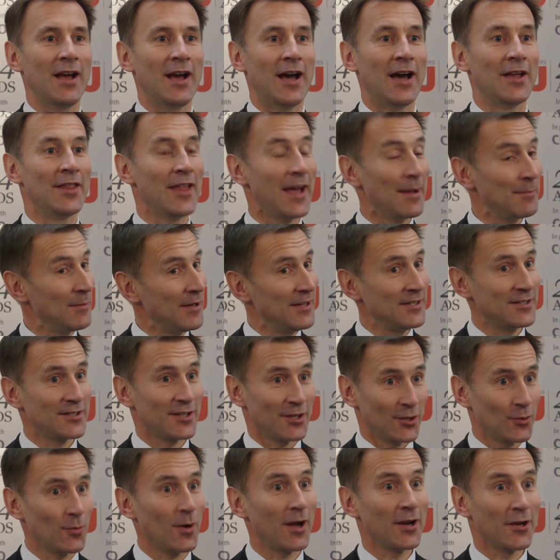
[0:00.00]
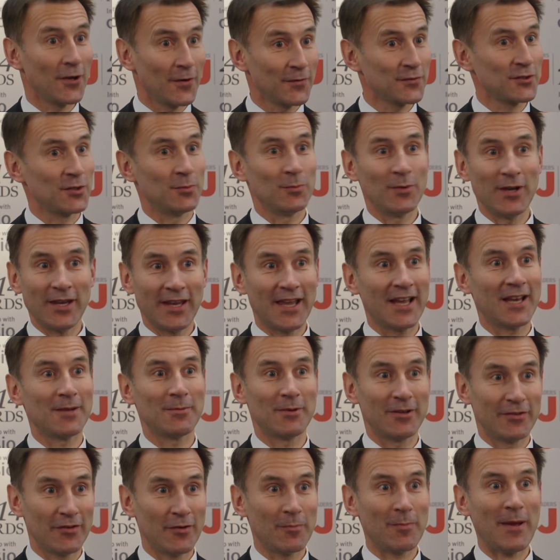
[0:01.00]
And that means that quite often we get a
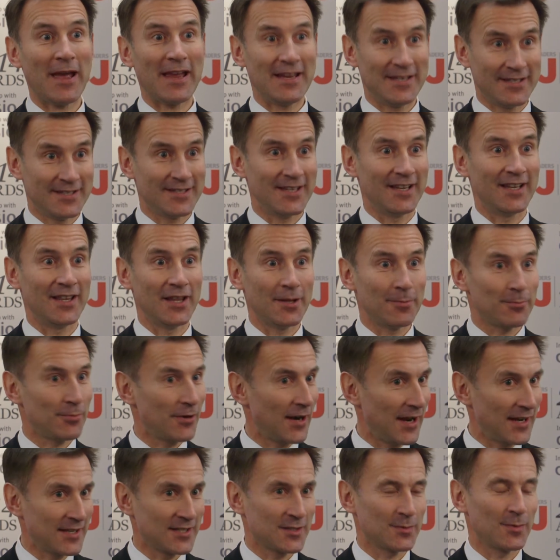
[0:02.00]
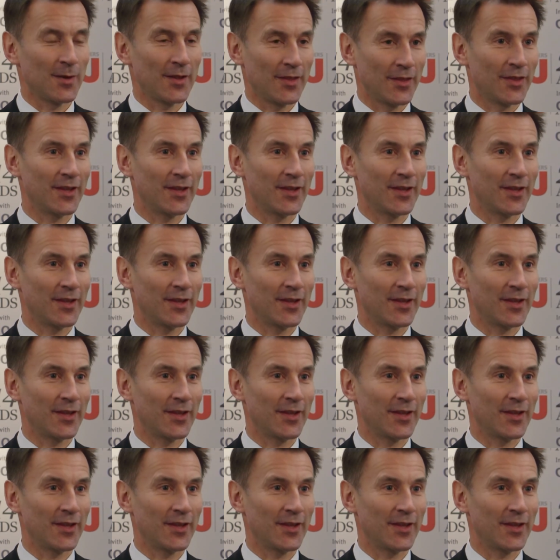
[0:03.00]
bit of a pasting in the press when